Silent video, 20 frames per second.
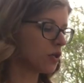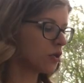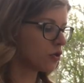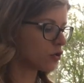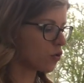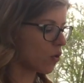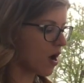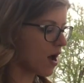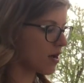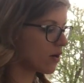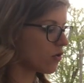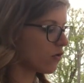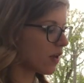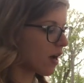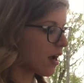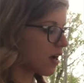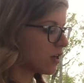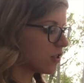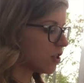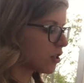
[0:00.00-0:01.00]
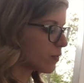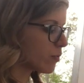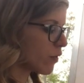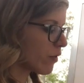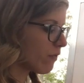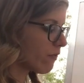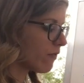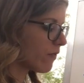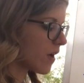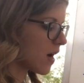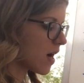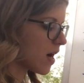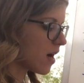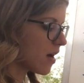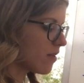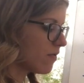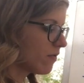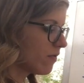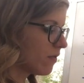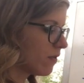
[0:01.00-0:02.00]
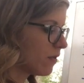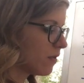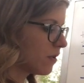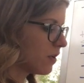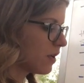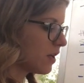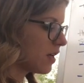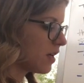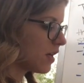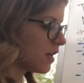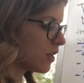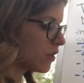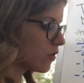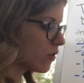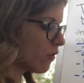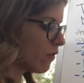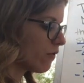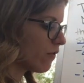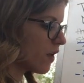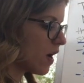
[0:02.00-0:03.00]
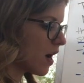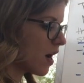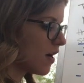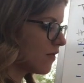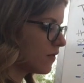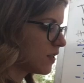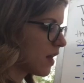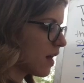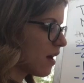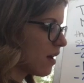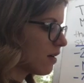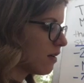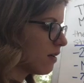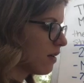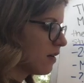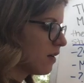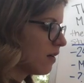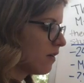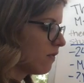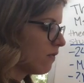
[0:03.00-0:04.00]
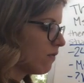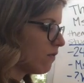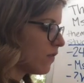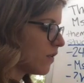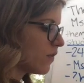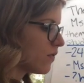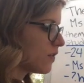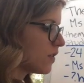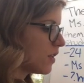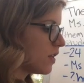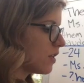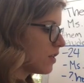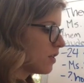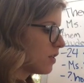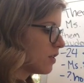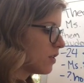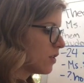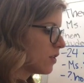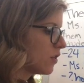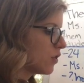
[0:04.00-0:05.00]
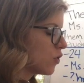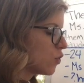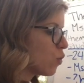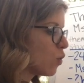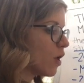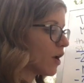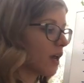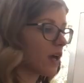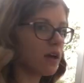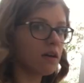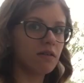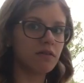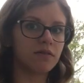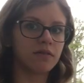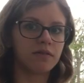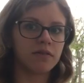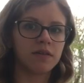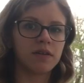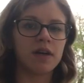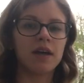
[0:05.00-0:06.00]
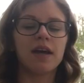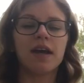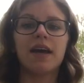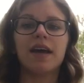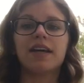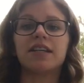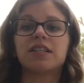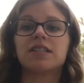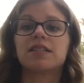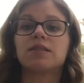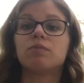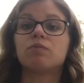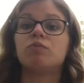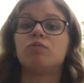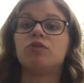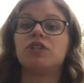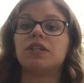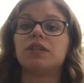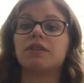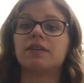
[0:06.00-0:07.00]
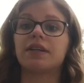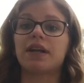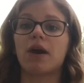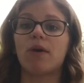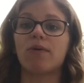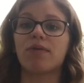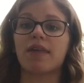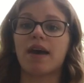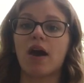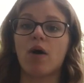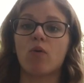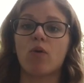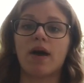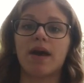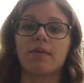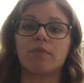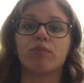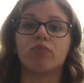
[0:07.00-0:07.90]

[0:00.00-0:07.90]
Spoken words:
So I know that I could just put 5 in each, so 5, 10, 15, 20. And just deal it out that way.